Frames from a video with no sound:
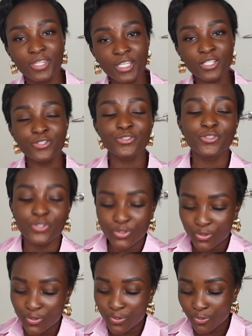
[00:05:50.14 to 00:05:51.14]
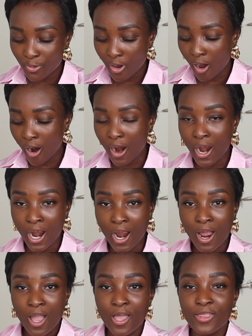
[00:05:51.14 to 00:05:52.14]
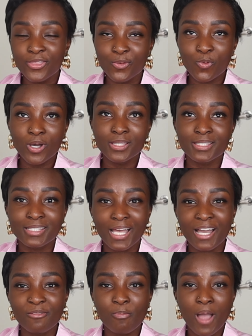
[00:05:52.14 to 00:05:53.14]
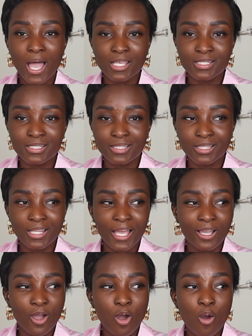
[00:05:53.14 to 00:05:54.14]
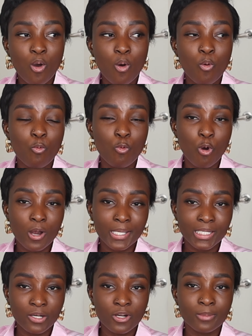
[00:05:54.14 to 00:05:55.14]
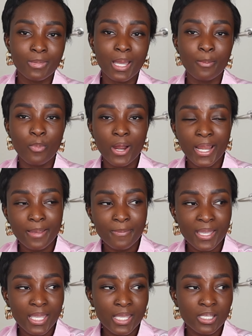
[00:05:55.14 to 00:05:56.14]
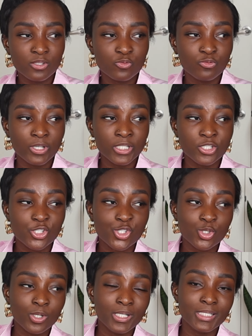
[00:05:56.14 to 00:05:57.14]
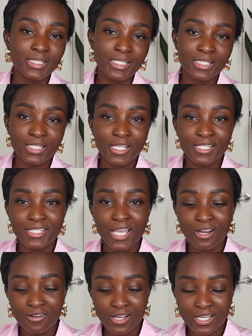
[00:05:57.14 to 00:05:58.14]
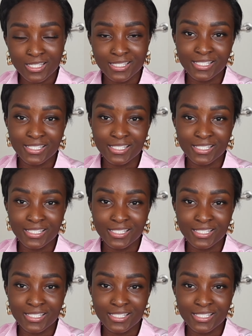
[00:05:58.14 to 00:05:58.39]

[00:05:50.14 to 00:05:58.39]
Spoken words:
these two are the ones that have passed the like walking around my apartment, running short distance errands.